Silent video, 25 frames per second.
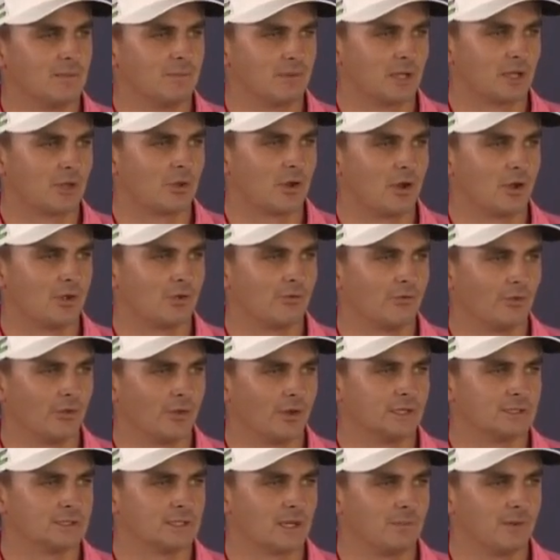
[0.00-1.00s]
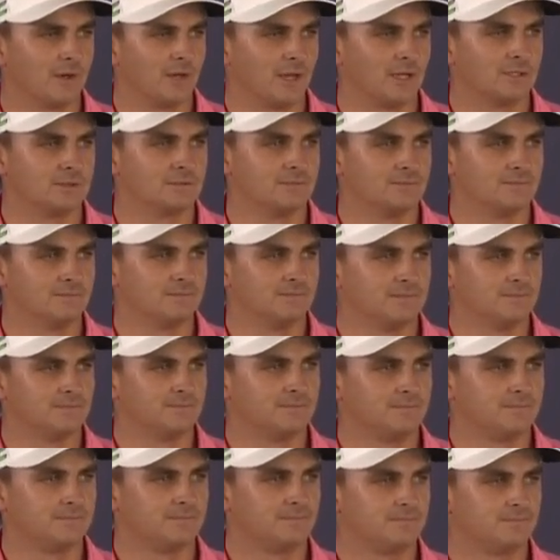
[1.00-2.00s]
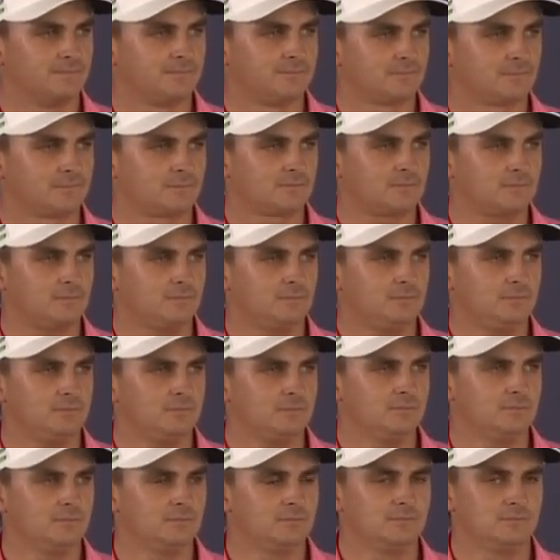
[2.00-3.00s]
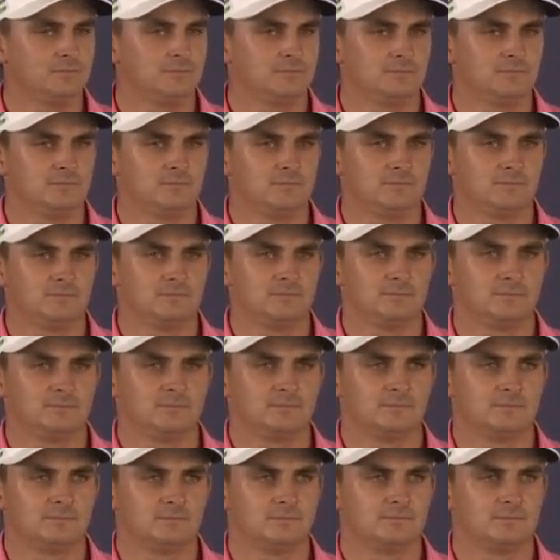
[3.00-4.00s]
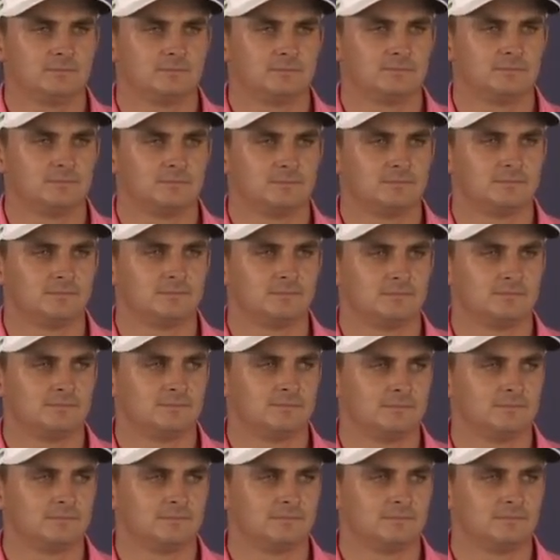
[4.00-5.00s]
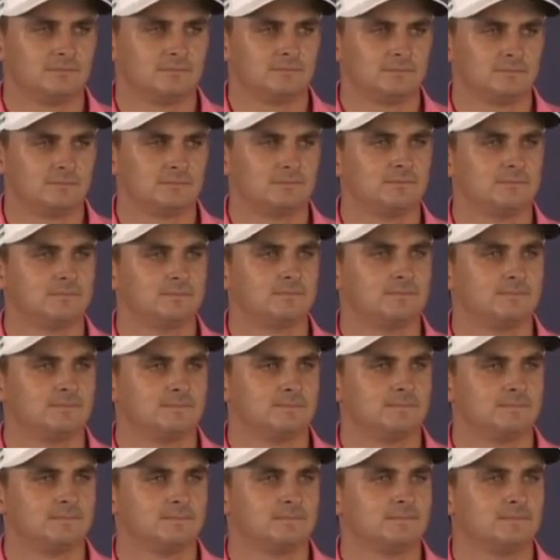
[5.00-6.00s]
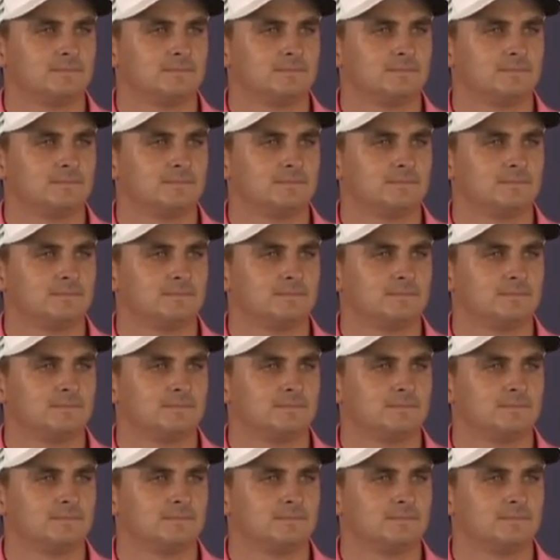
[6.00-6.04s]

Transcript: keep that going for the next couple of days. Perfect. Uh, let's go to number five, Jeff, please. Christiaan,